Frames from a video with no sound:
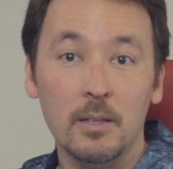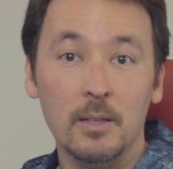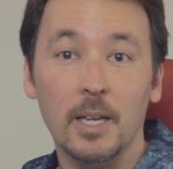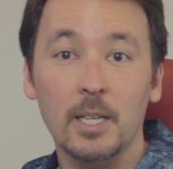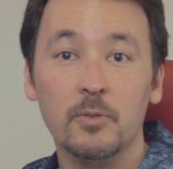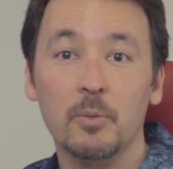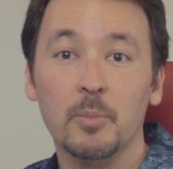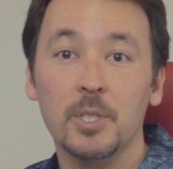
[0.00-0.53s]

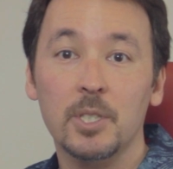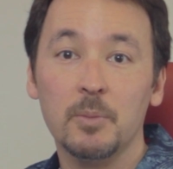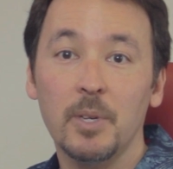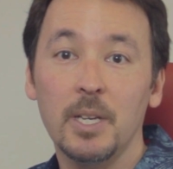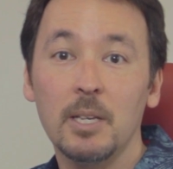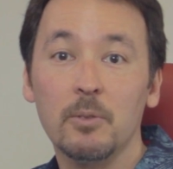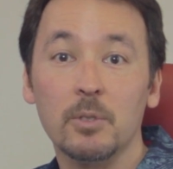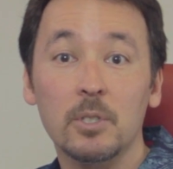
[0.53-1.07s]
Thanks for
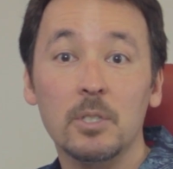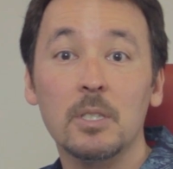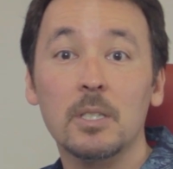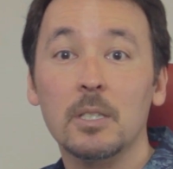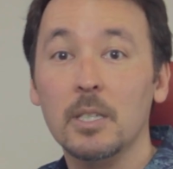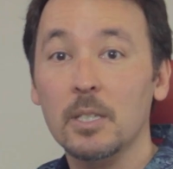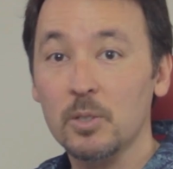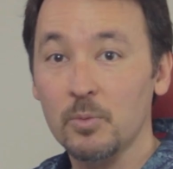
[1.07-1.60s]
participating. We'll see you
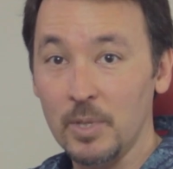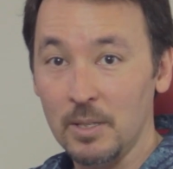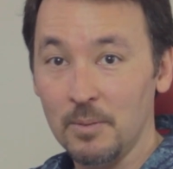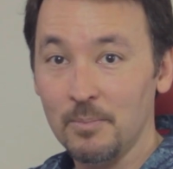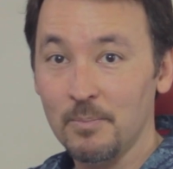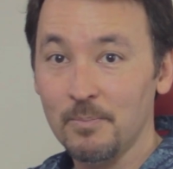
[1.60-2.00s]
again next week.